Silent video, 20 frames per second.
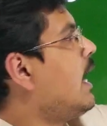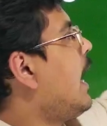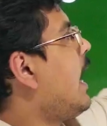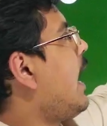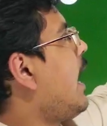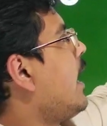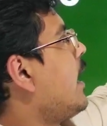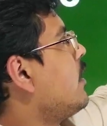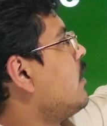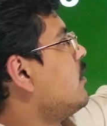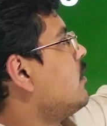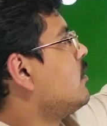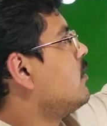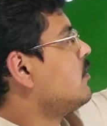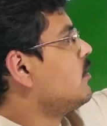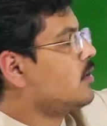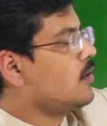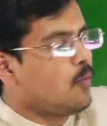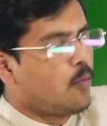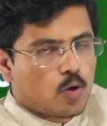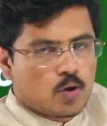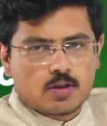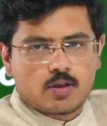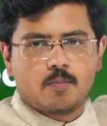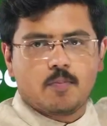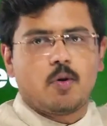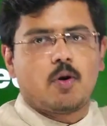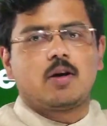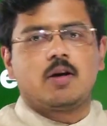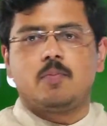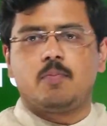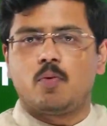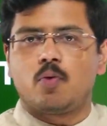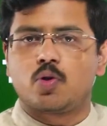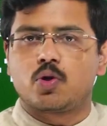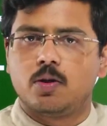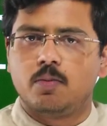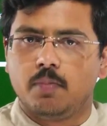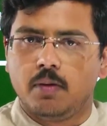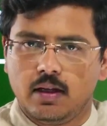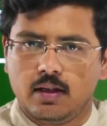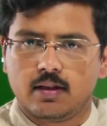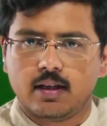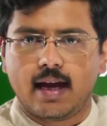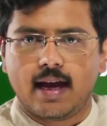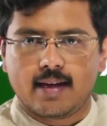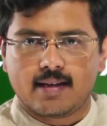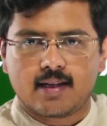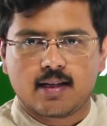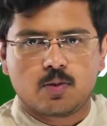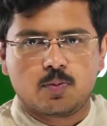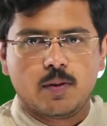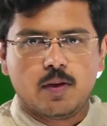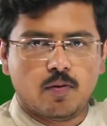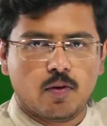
And the most important portion being the SSB,